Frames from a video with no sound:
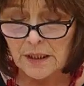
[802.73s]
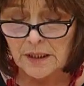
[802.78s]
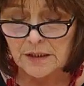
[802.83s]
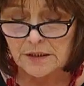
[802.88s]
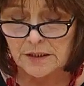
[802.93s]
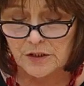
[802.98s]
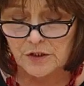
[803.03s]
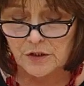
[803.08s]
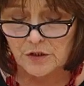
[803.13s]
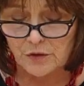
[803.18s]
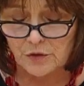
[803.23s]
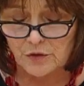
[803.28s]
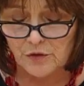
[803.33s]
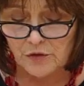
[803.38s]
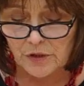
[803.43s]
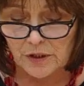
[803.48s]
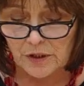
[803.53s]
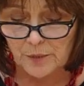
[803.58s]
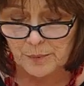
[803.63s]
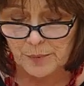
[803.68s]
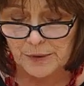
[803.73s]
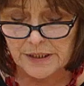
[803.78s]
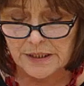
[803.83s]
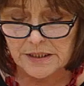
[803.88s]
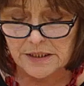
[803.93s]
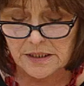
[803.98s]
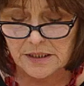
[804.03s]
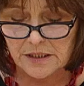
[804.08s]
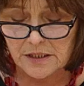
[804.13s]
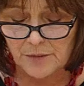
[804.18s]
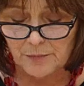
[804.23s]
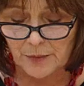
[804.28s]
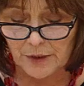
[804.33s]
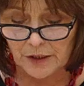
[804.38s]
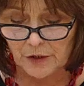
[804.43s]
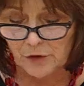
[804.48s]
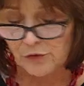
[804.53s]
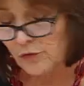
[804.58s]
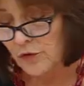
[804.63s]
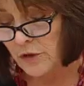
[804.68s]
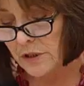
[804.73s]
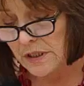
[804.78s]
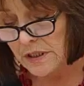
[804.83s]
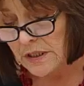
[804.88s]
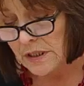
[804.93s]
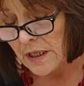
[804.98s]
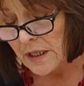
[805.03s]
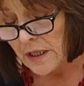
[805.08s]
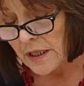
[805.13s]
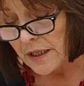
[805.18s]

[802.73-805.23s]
additional training places to be recruited